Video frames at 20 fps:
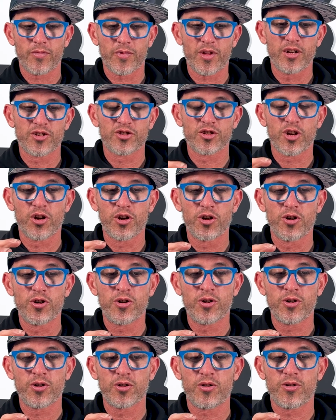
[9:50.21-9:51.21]
So
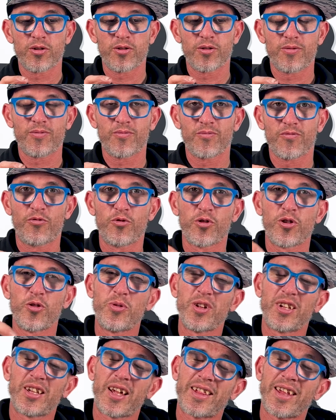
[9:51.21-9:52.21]
for a reel
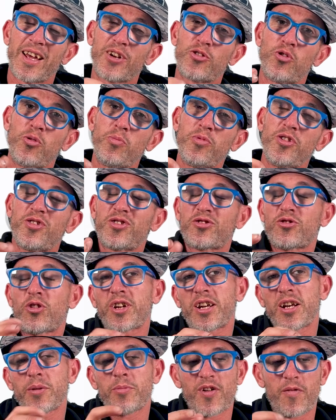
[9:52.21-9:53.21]
like that, normally you start getting
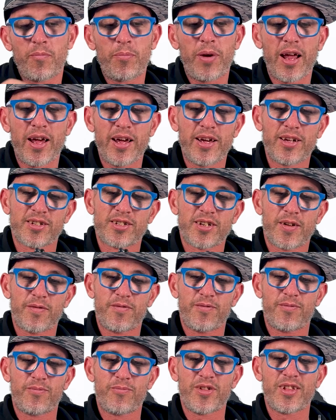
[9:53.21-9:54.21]
a bit of play and stuff
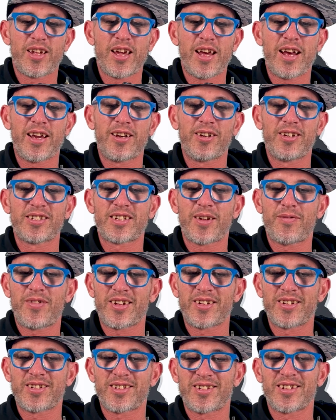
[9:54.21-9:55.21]
in the handle and stuff like
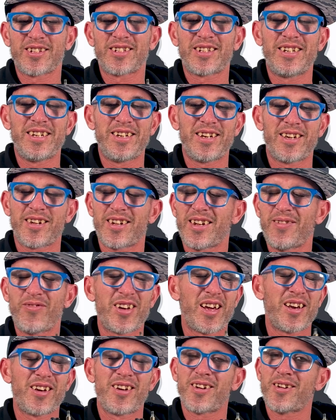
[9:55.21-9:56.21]
this. The Salina, even
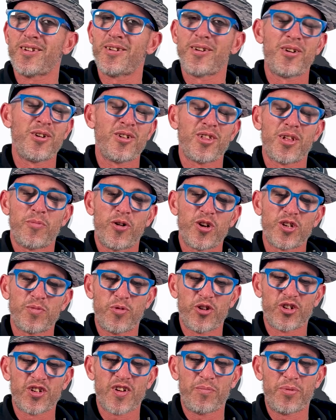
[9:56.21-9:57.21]
under the most
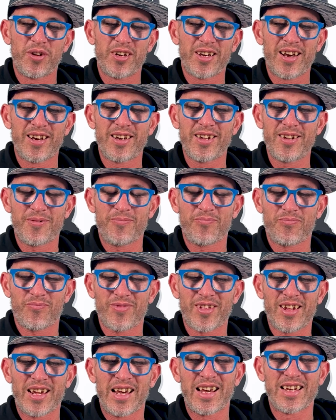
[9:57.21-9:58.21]
pressure I've put it under,
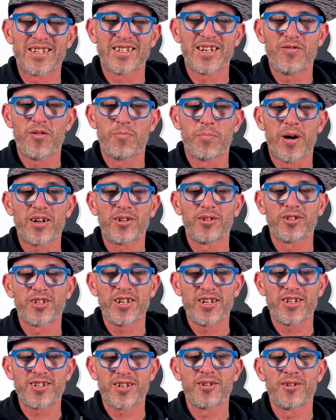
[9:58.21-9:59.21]
has never buckled
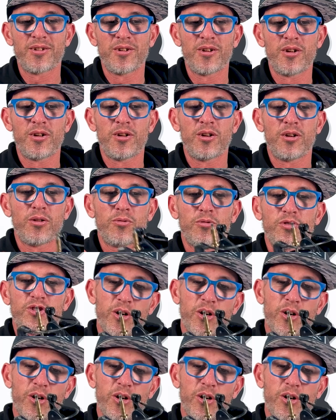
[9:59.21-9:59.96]
yet. which